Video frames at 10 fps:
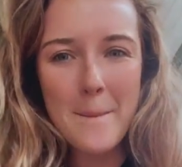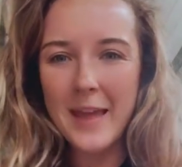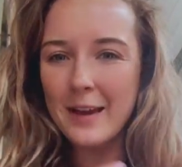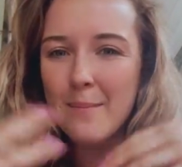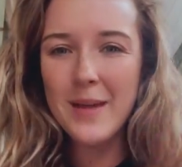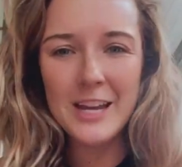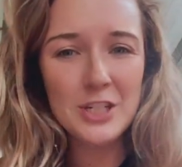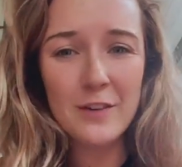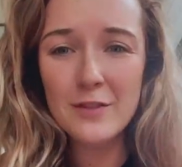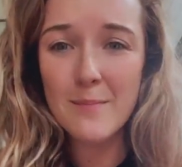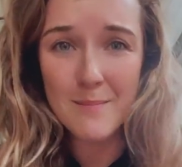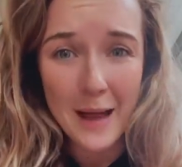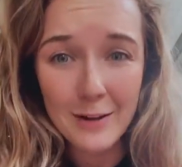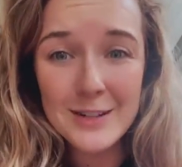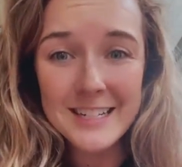make a makeshift
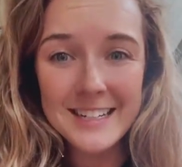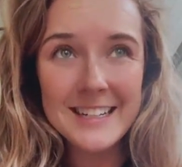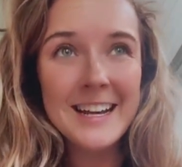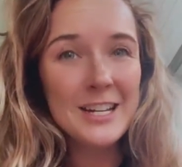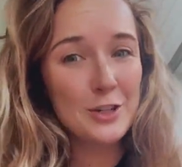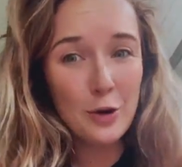mountain